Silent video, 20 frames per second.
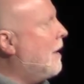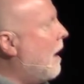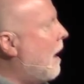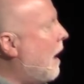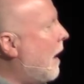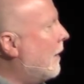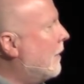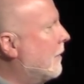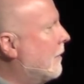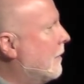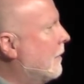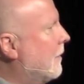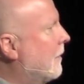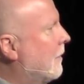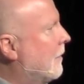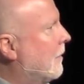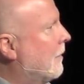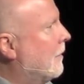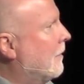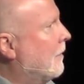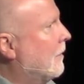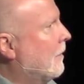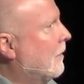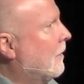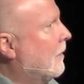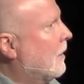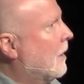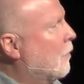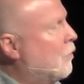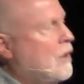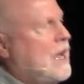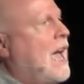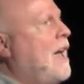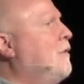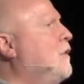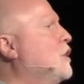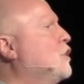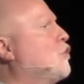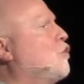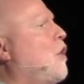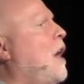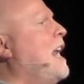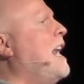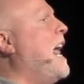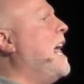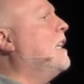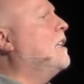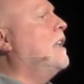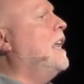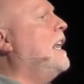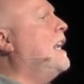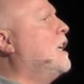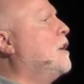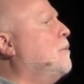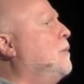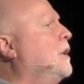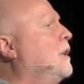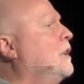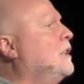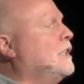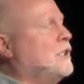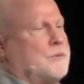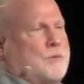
God. If we have this great athletic ability,